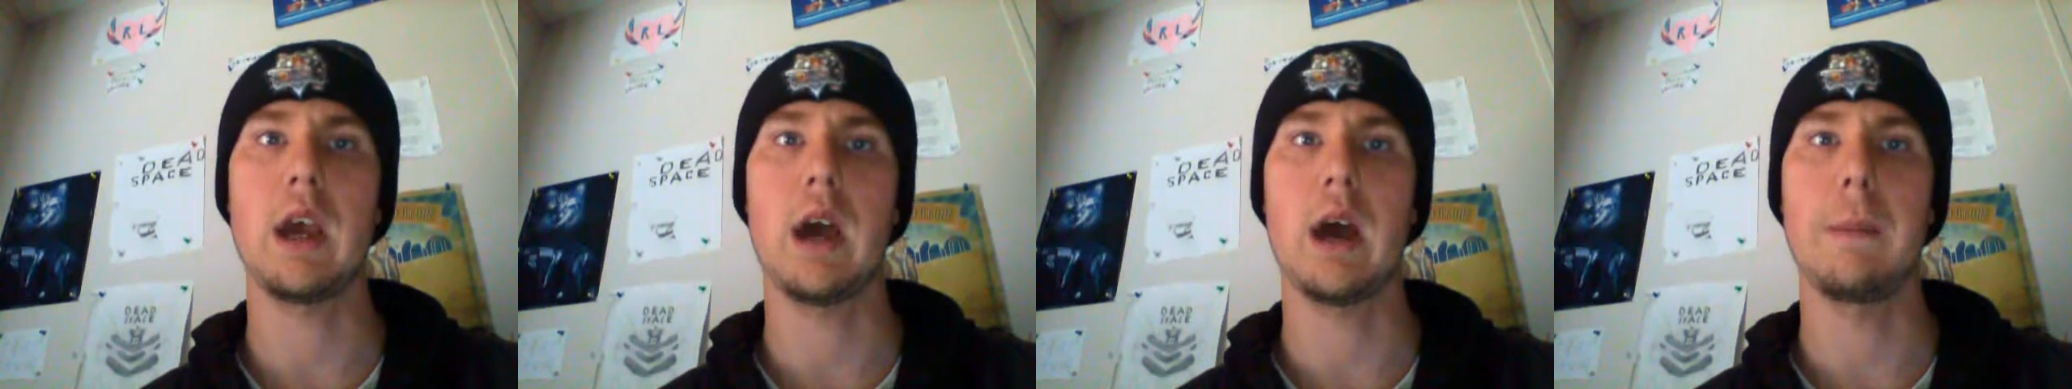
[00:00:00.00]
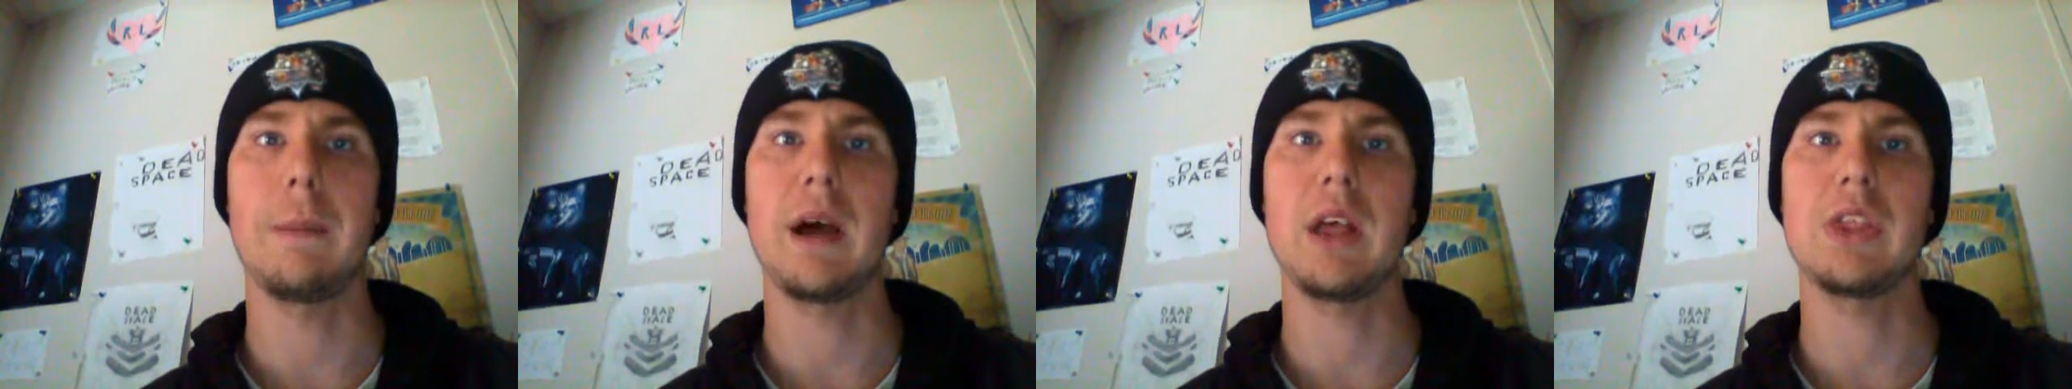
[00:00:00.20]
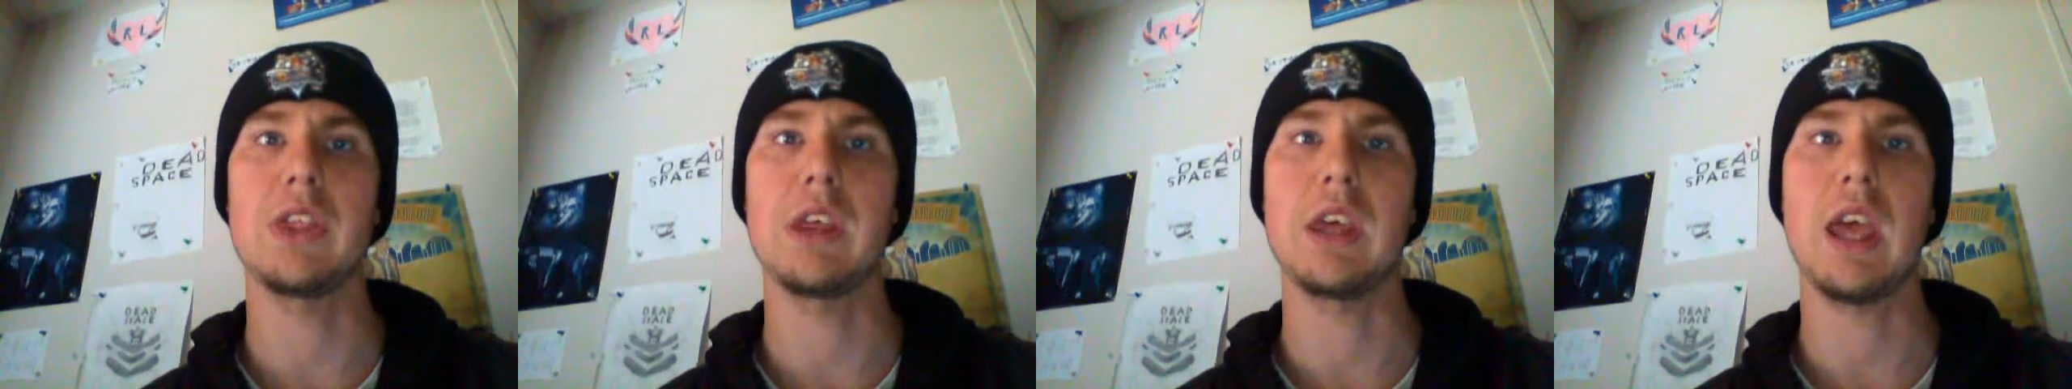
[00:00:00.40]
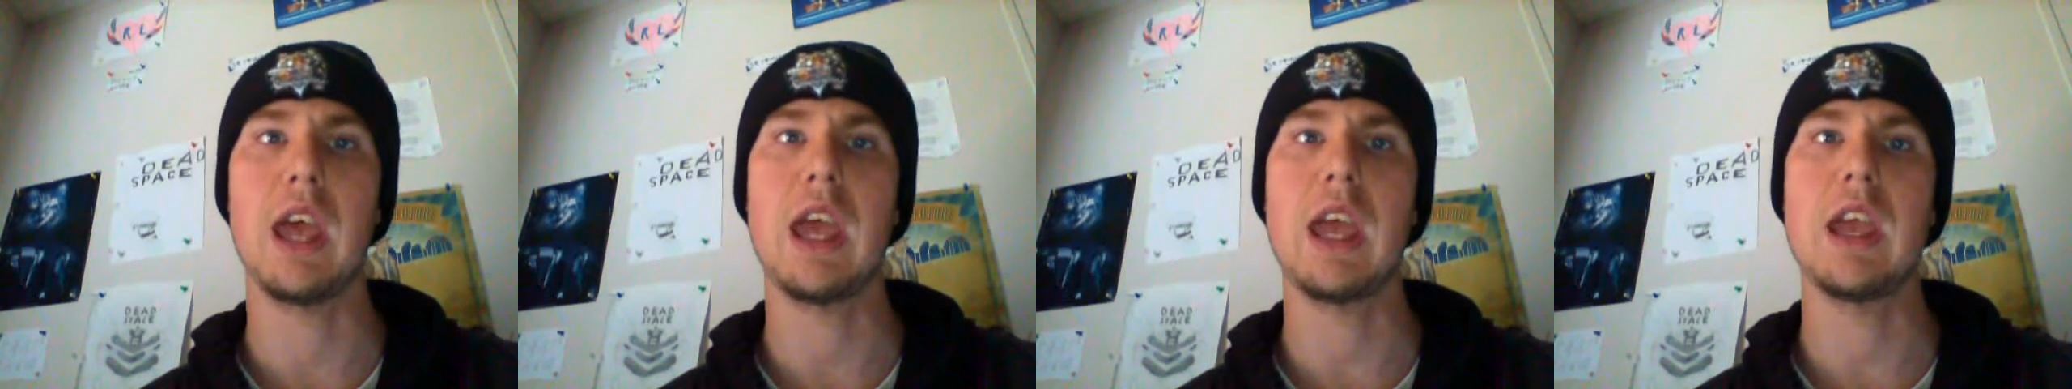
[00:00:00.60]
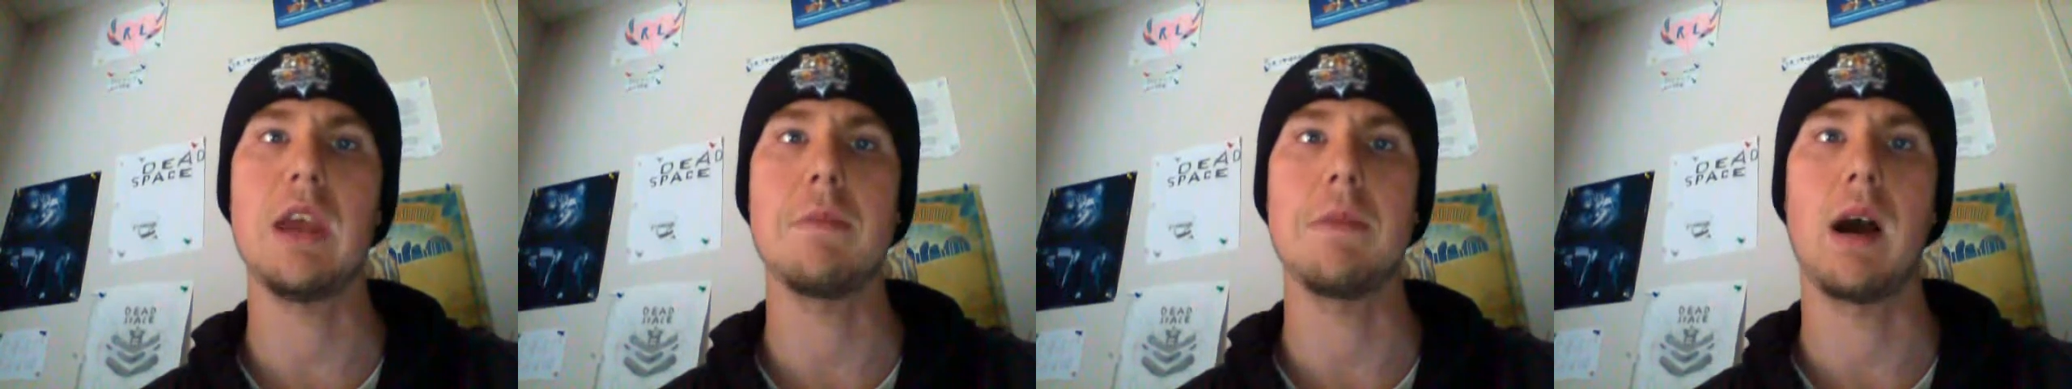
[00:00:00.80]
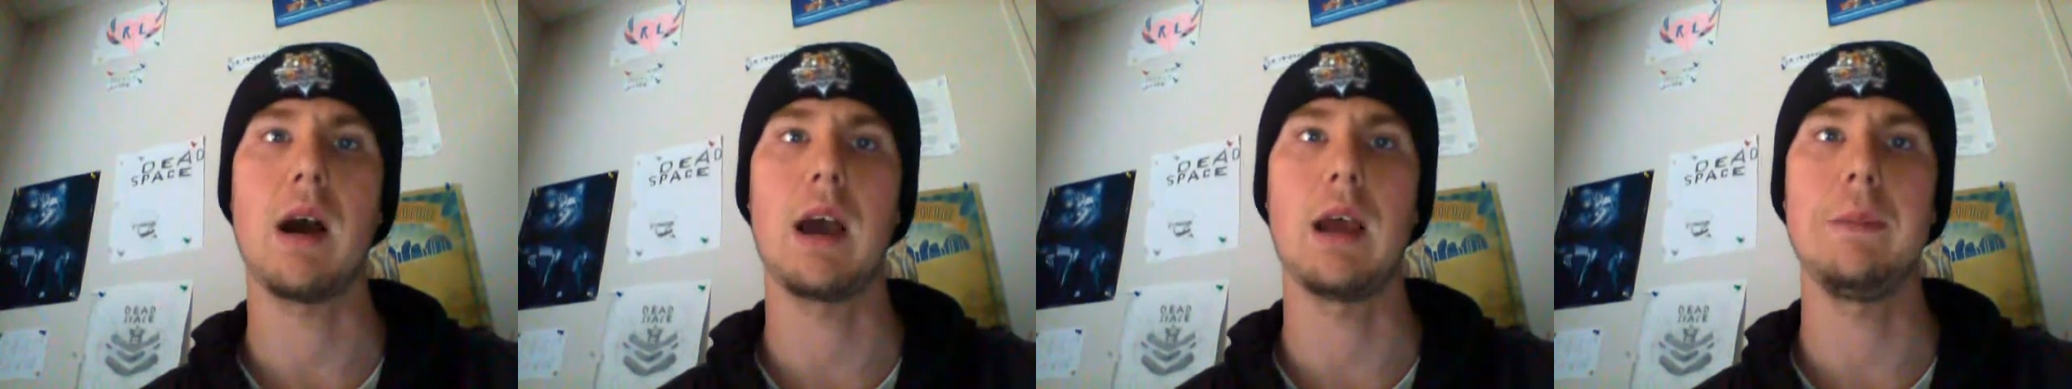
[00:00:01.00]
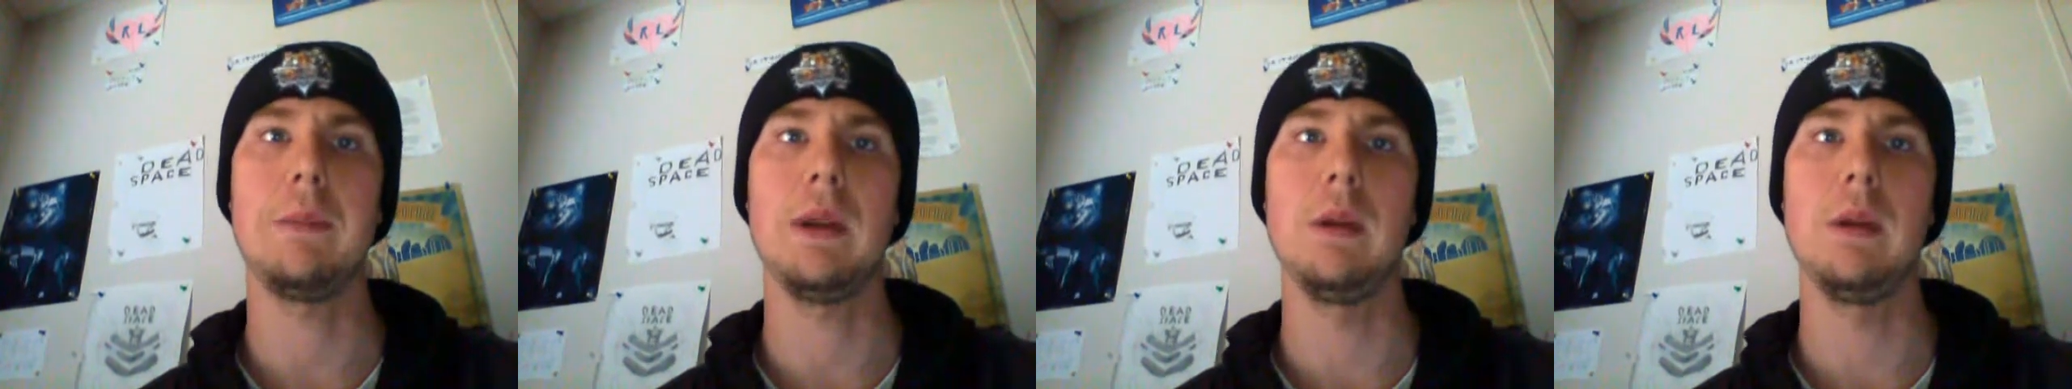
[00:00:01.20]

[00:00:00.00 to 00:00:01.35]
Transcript: about the game, I'd